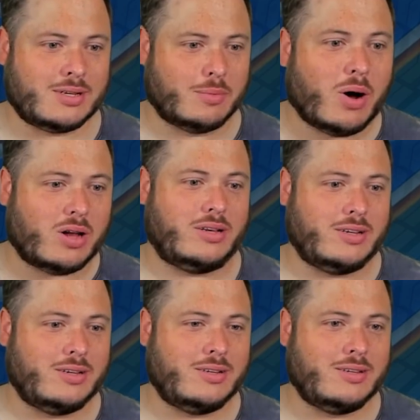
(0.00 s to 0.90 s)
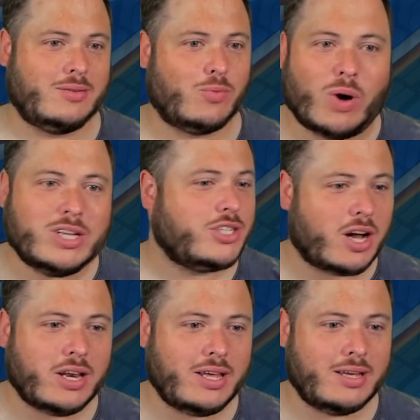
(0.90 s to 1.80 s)
Come on. 1
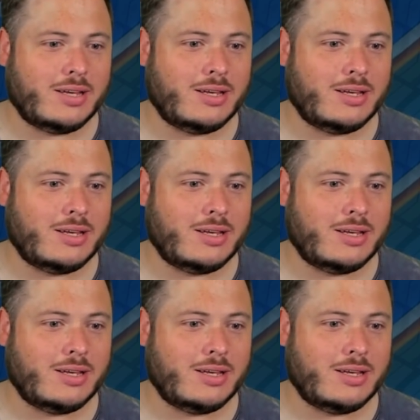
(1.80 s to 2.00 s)
shiny?